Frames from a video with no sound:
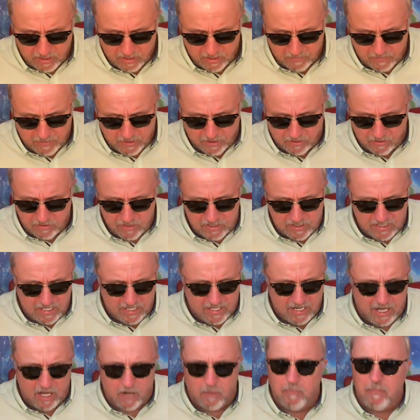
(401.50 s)
that we understand
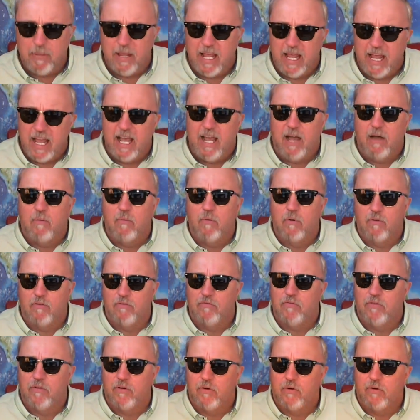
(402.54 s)
how
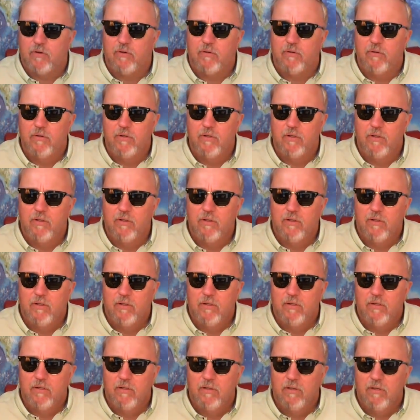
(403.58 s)
powerful
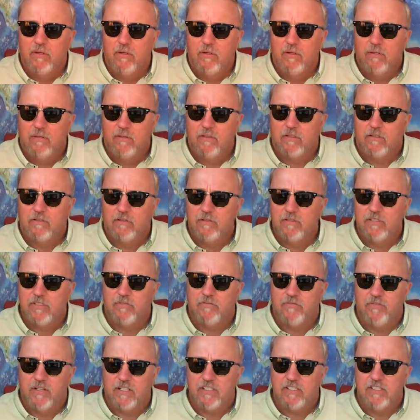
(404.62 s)
the
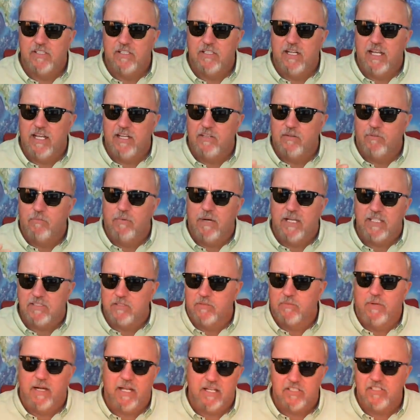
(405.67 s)
crucifixion and the
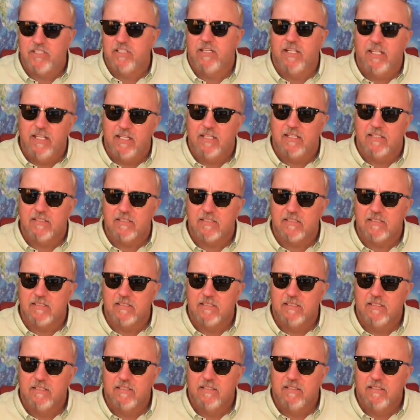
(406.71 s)
resurrection is.
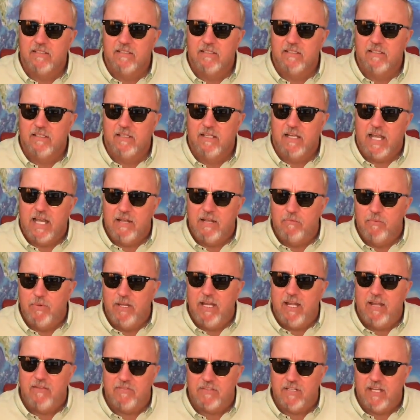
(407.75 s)
And we
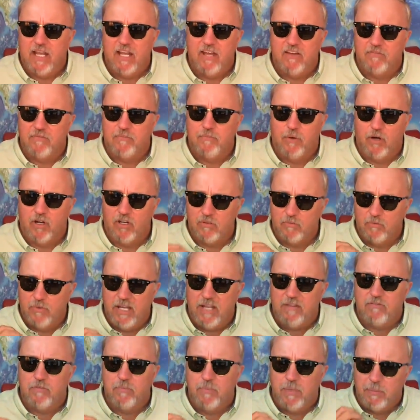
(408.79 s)
have to have part, we
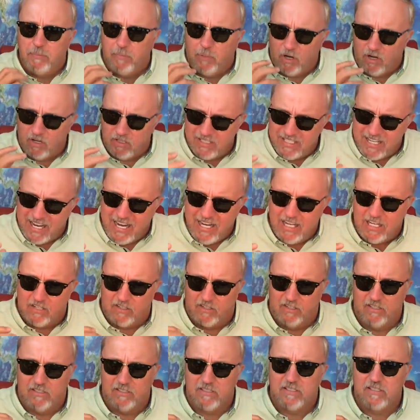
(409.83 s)
have to be
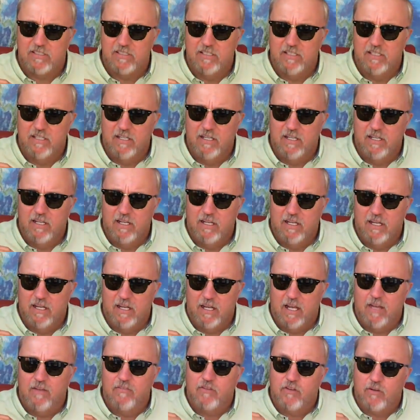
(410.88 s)
partakers
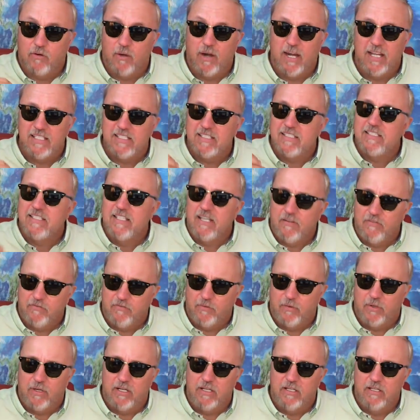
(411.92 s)
of Christ's
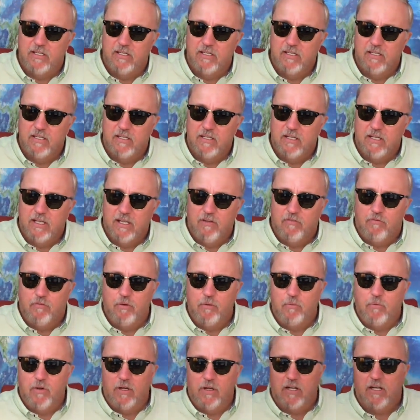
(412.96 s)
suffering if we
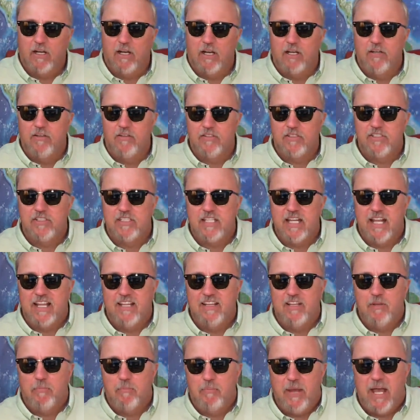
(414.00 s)
want to understand
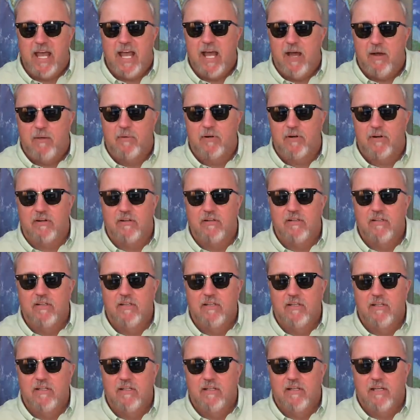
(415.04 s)
the power
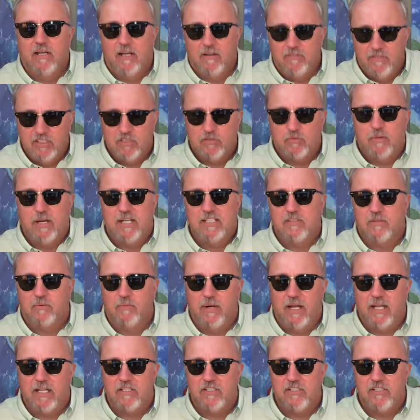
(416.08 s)
of his
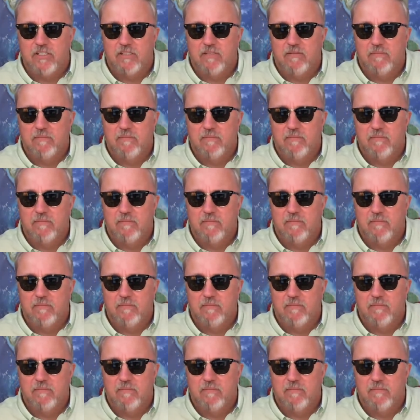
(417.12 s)
resurrection.